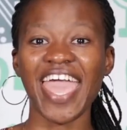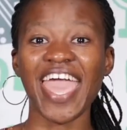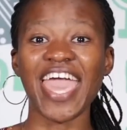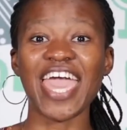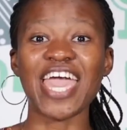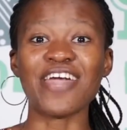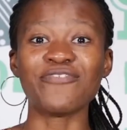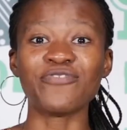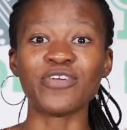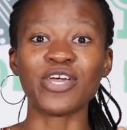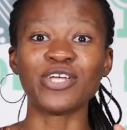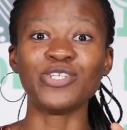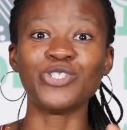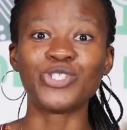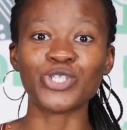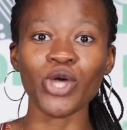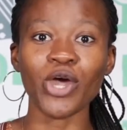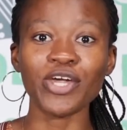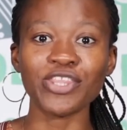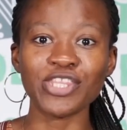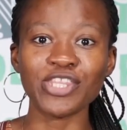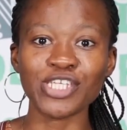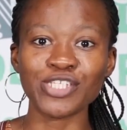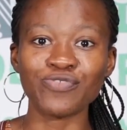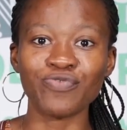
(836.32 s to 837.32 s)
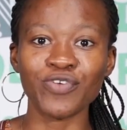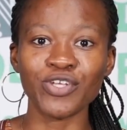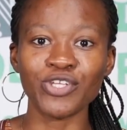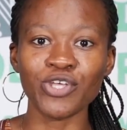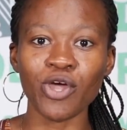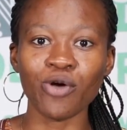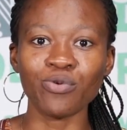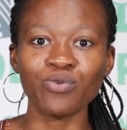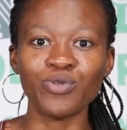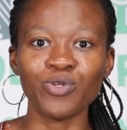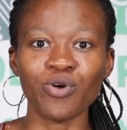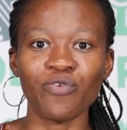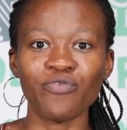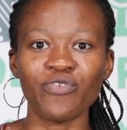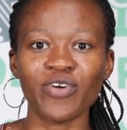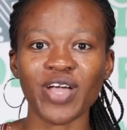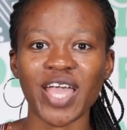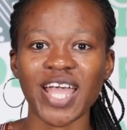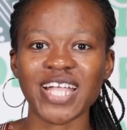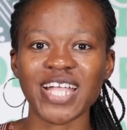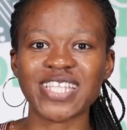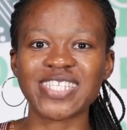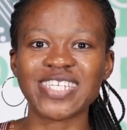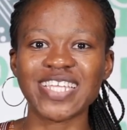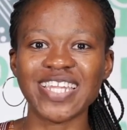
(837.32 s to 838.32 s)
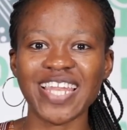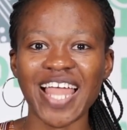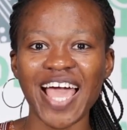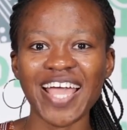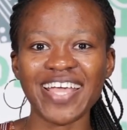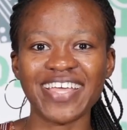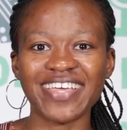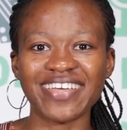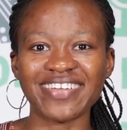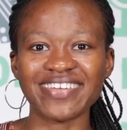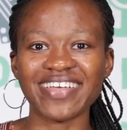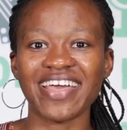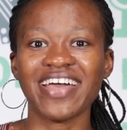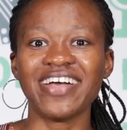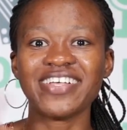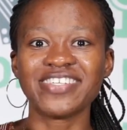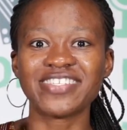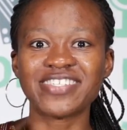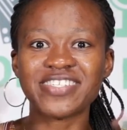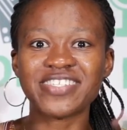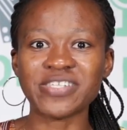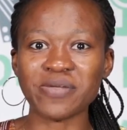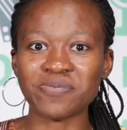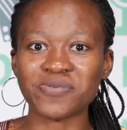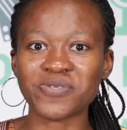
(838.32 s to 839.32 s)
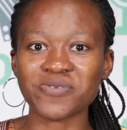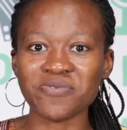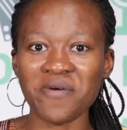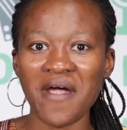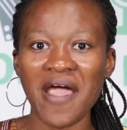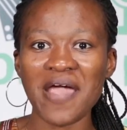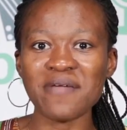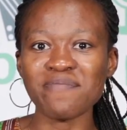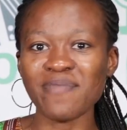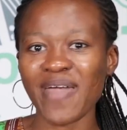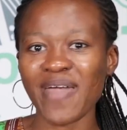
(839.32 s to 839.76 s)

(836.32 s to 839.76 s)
If you enjoyed this video, don't forget to like it, subscribe,